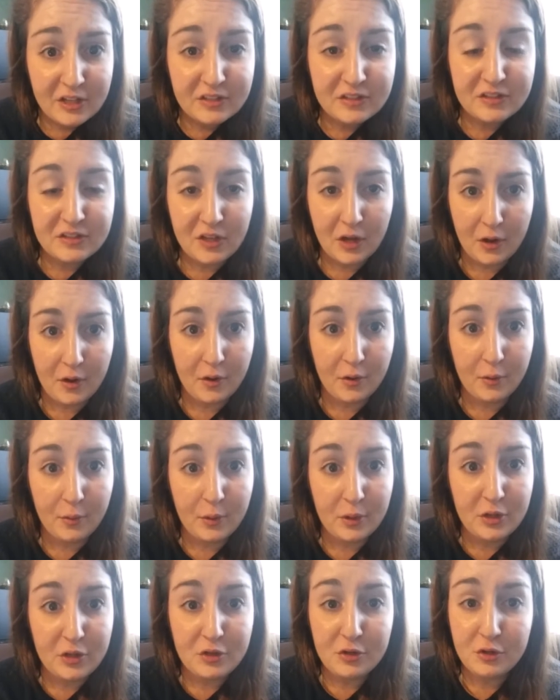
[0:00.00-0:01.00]

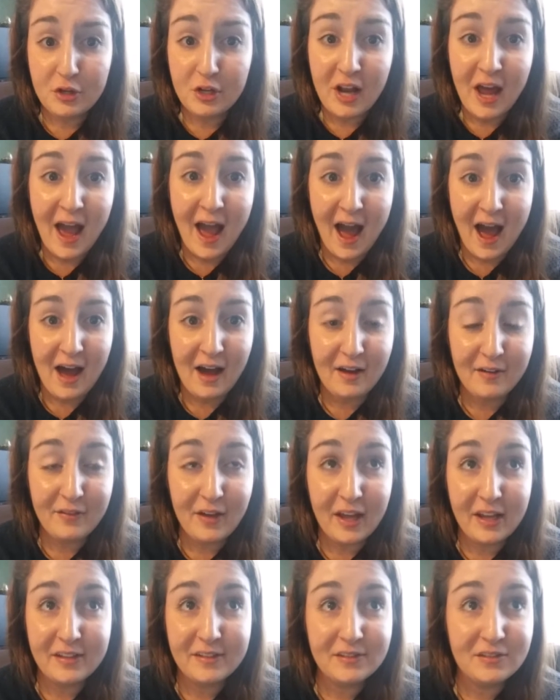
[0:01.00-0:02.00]
So you could have
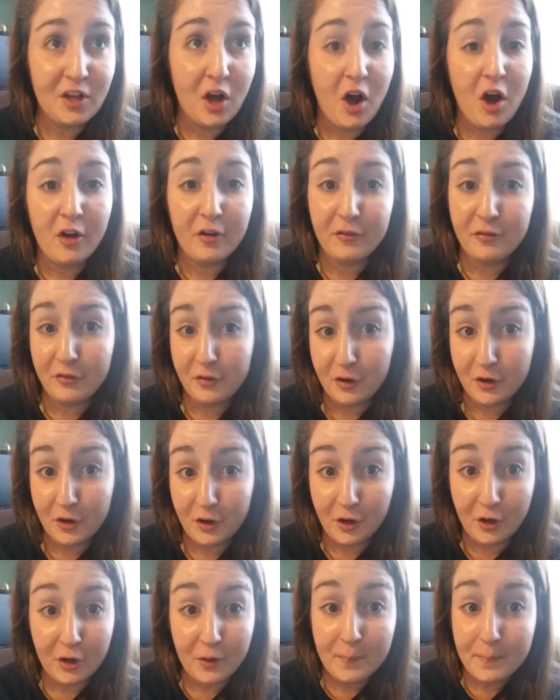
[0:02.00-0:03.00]
a song
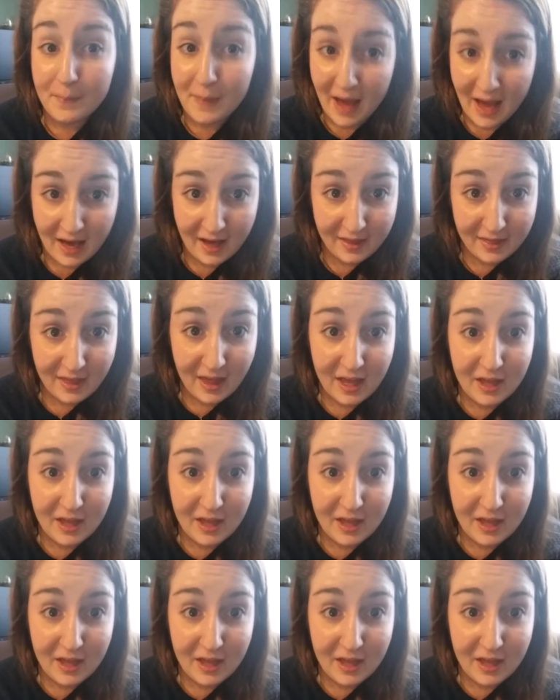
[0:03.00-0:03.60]
for math,